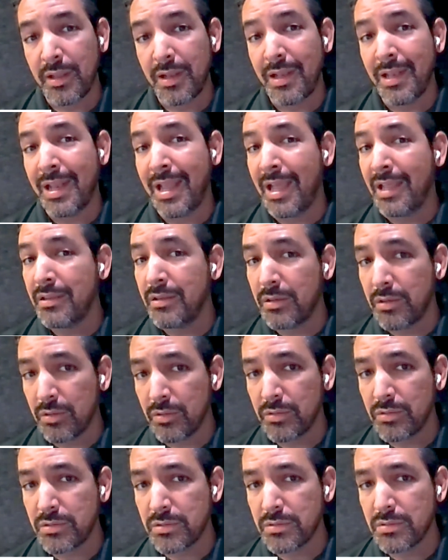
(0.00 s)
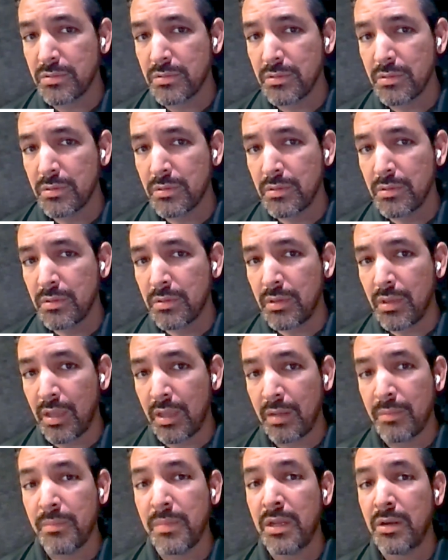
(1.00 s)
land use
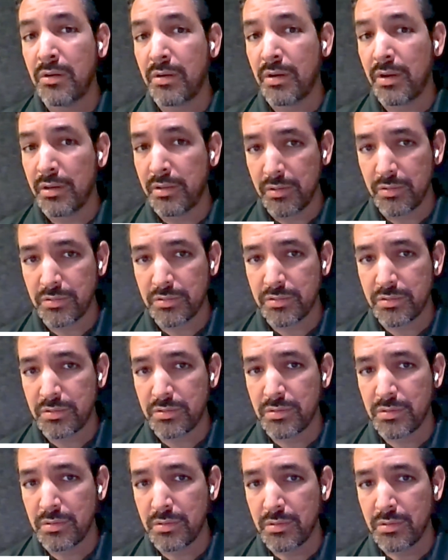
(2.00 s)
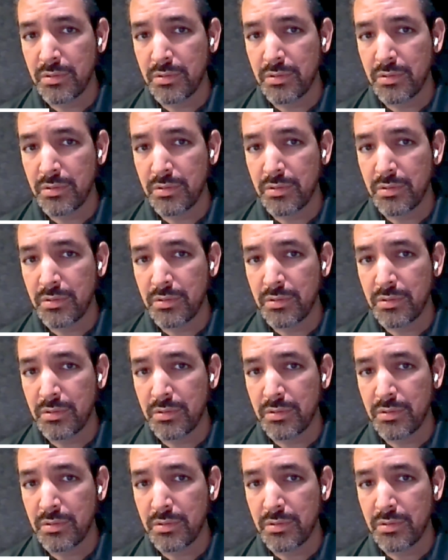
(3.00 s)
and mineral use.